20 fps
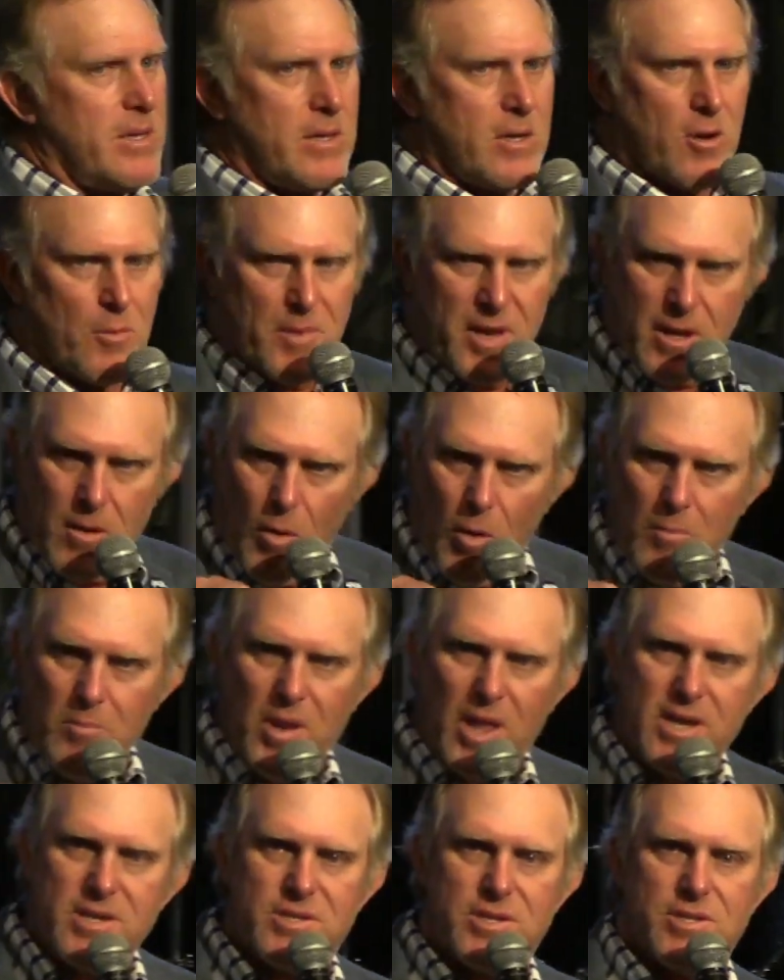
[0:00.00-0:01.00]
You're gonna be going
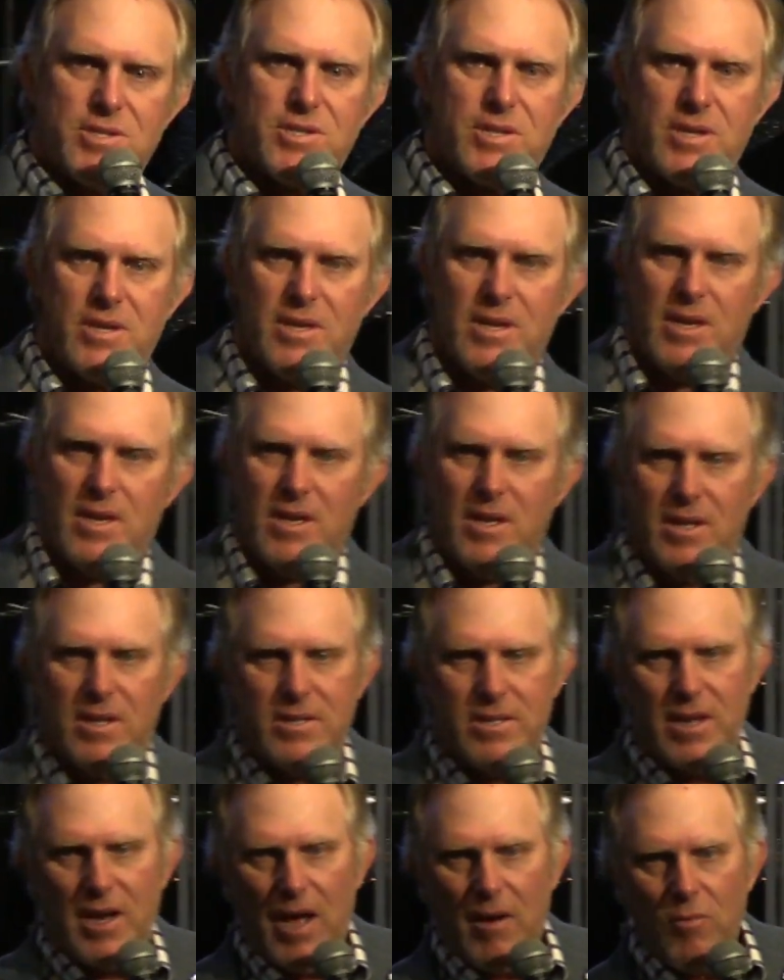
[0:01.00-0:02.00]
places
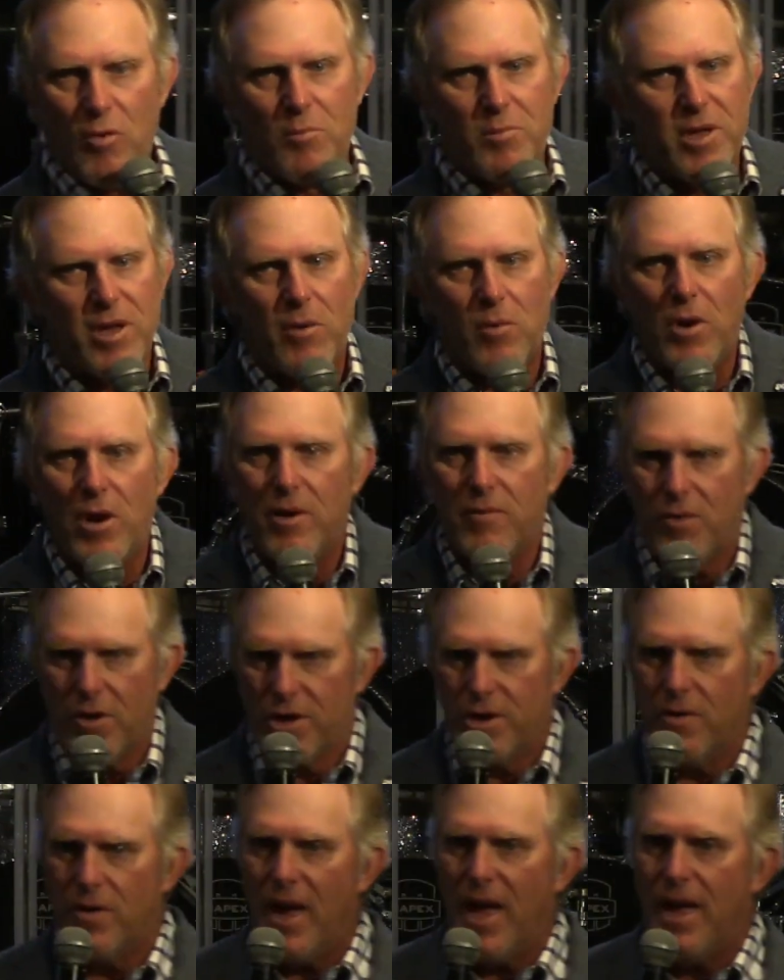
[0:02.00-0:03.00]
that I won't be aware of where
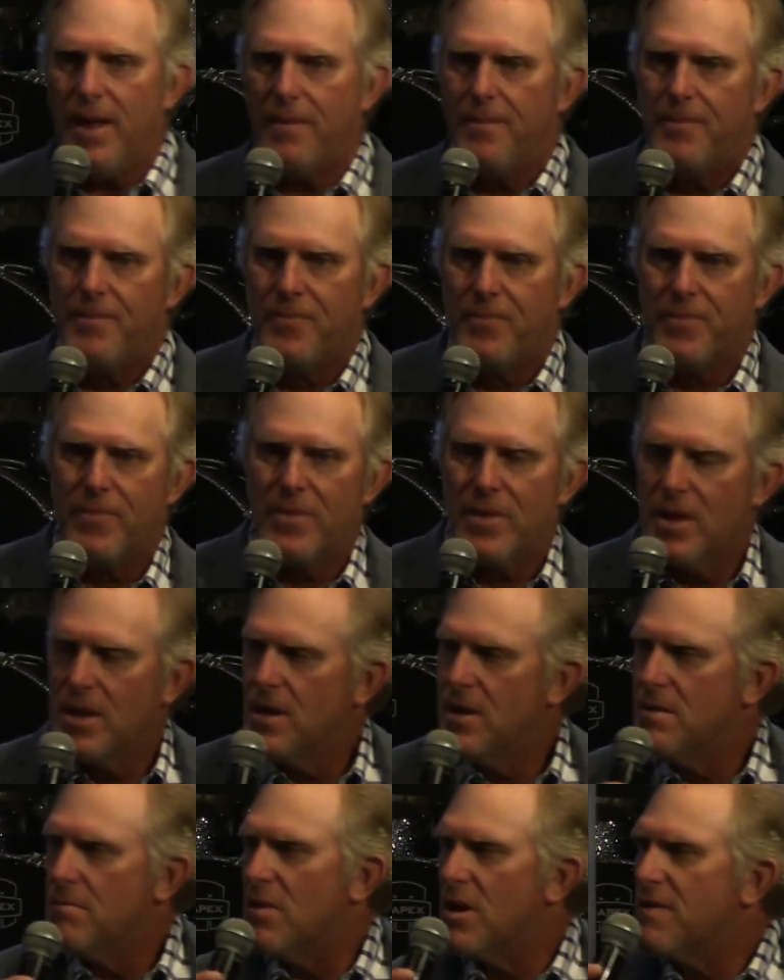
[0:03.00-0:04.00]
you're at.
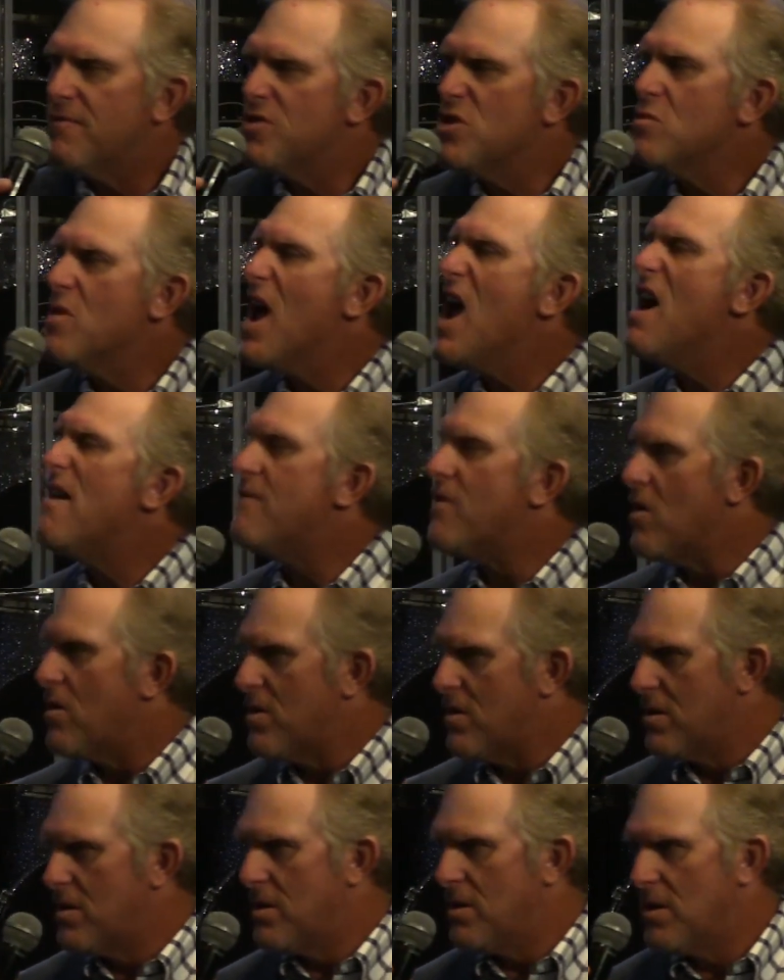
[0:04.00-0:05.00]
But if you ever
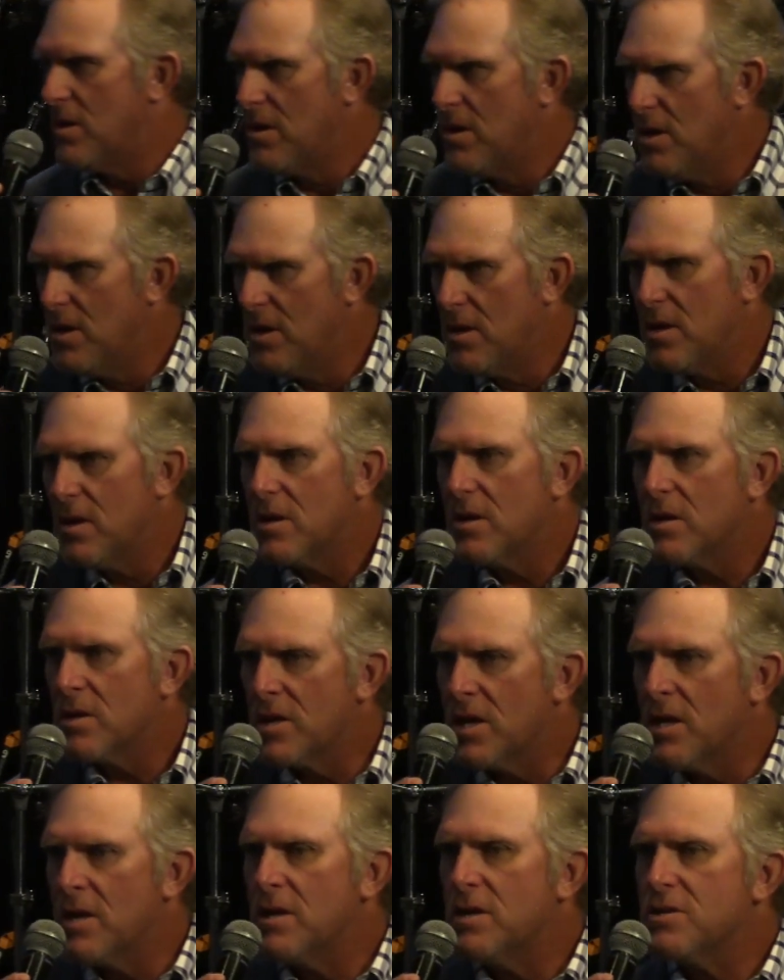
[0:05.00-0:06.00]

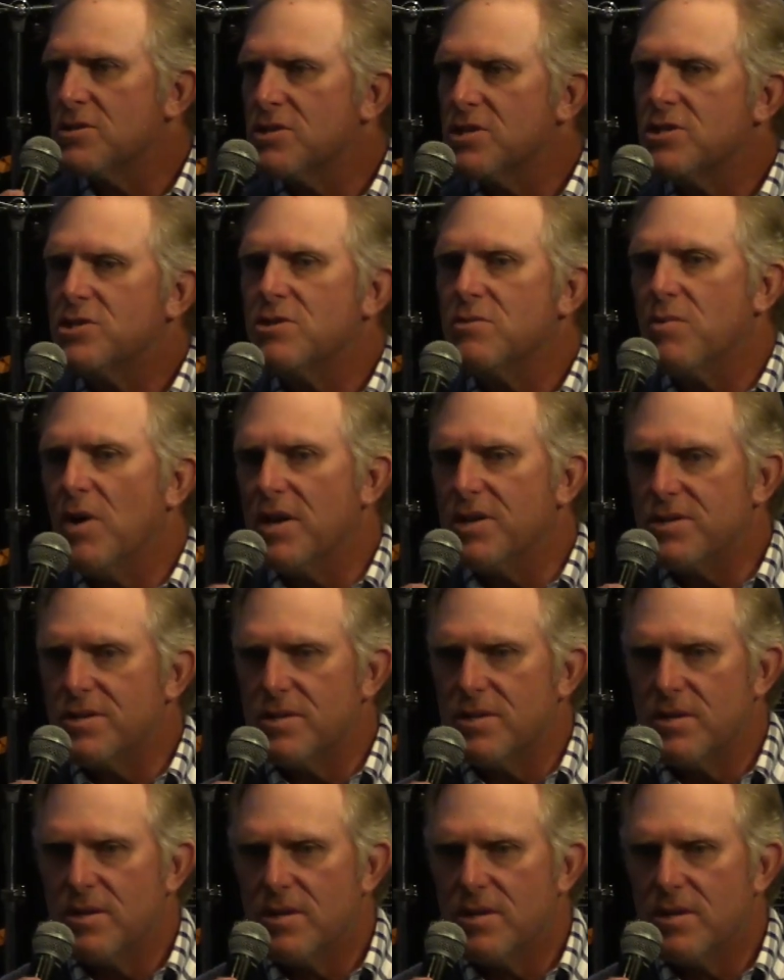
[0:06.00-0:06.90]
get in a situation